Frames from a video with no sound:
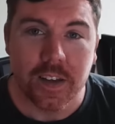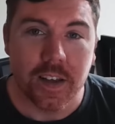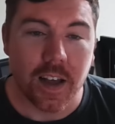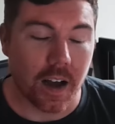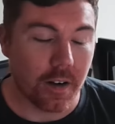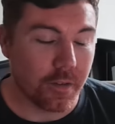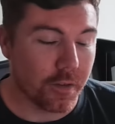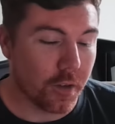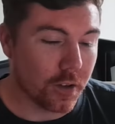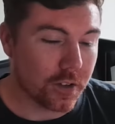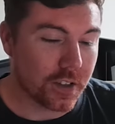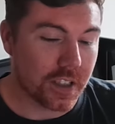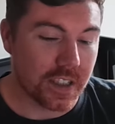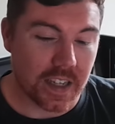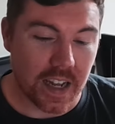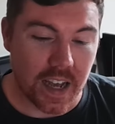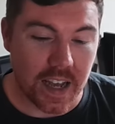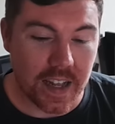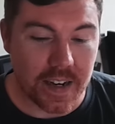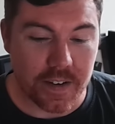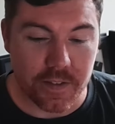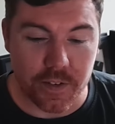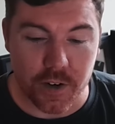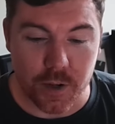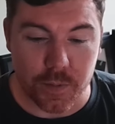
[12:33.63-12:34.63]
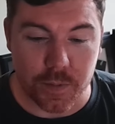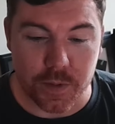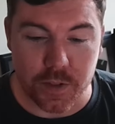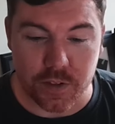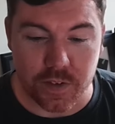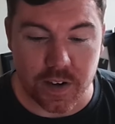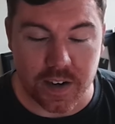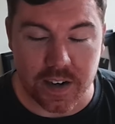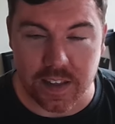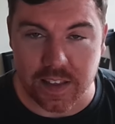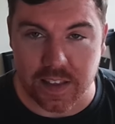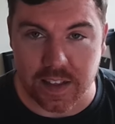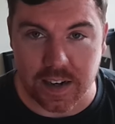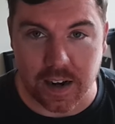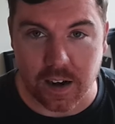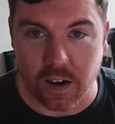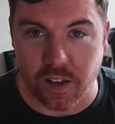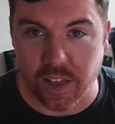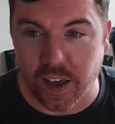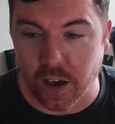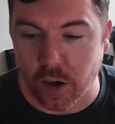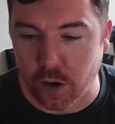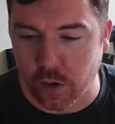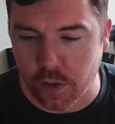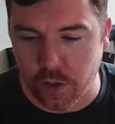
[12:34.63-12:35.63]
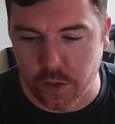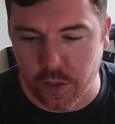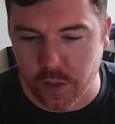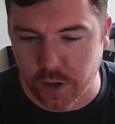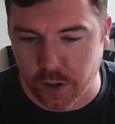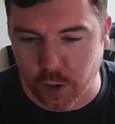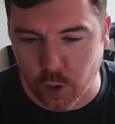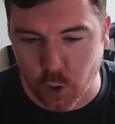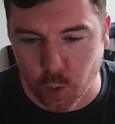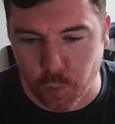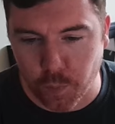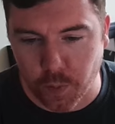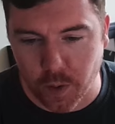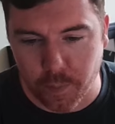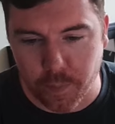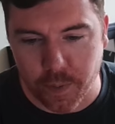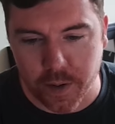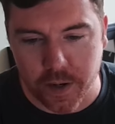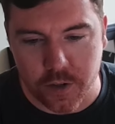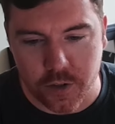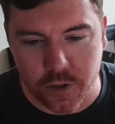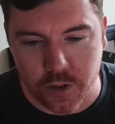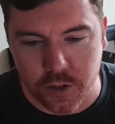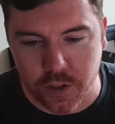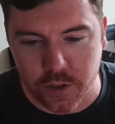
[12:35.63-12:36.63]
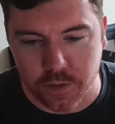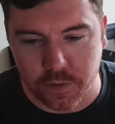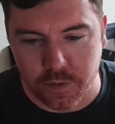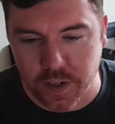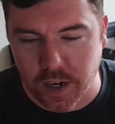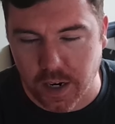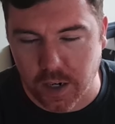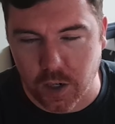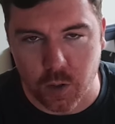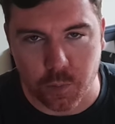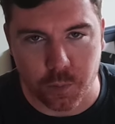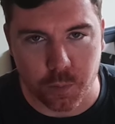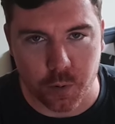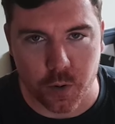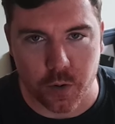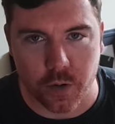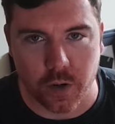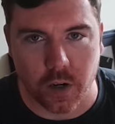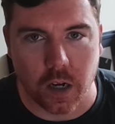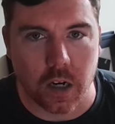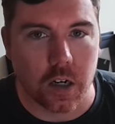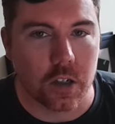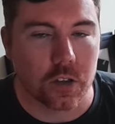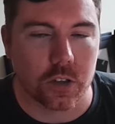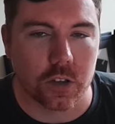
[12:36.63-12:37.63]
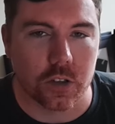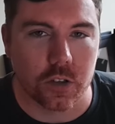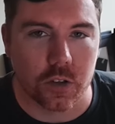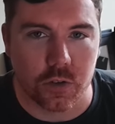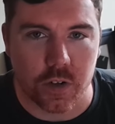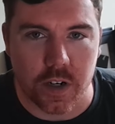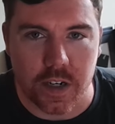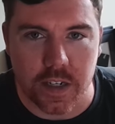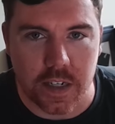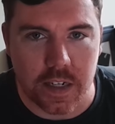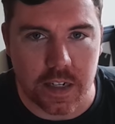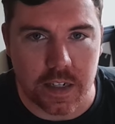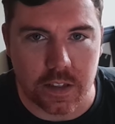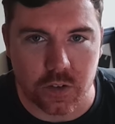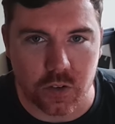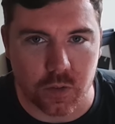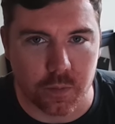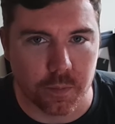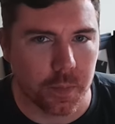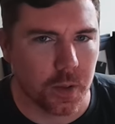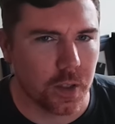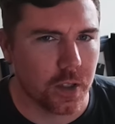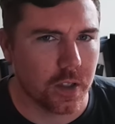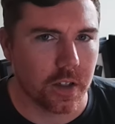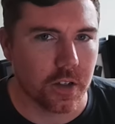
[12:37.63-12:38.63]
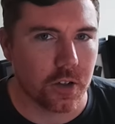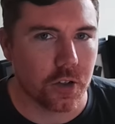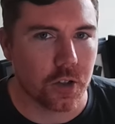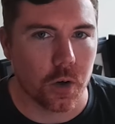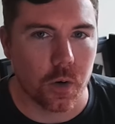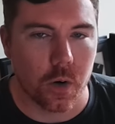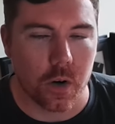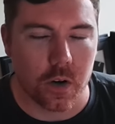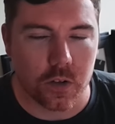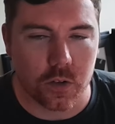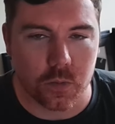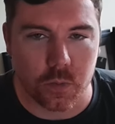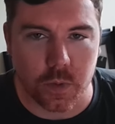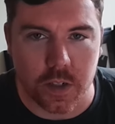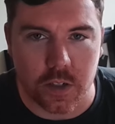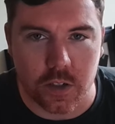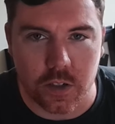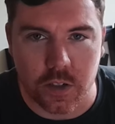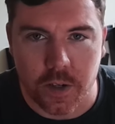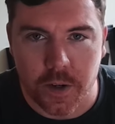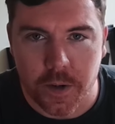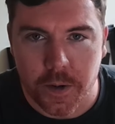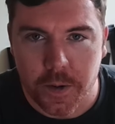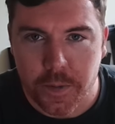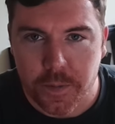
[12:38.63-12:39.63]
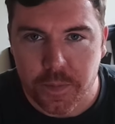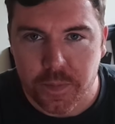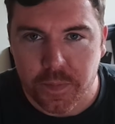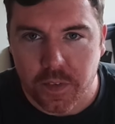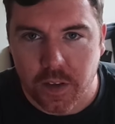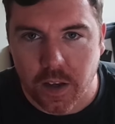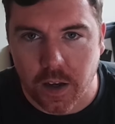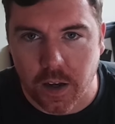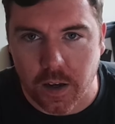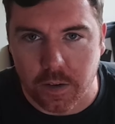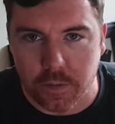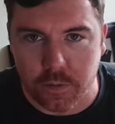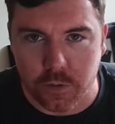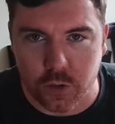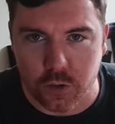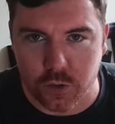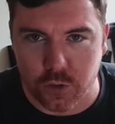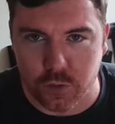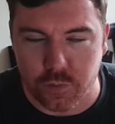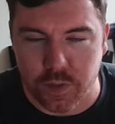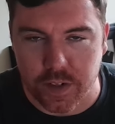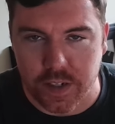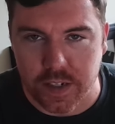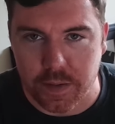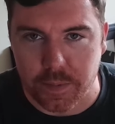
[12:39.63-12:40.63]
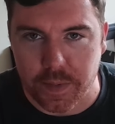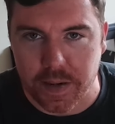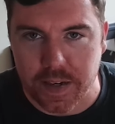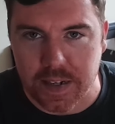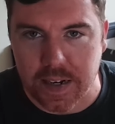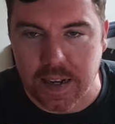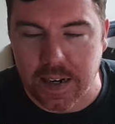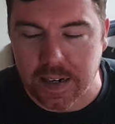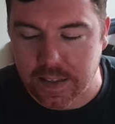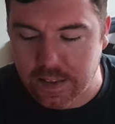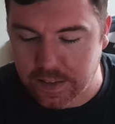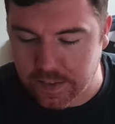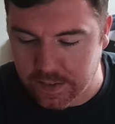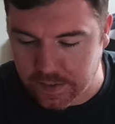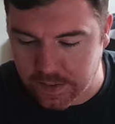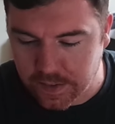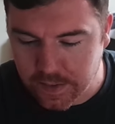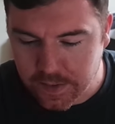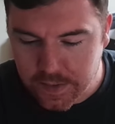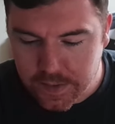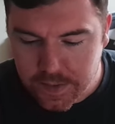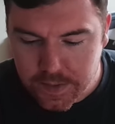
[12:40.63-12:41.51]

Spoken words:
I've not seen any rumours of anything out there other than a couple of pictures of Jakob Brun Larsen training in some Burnley shorts, which doesn't really mean anything.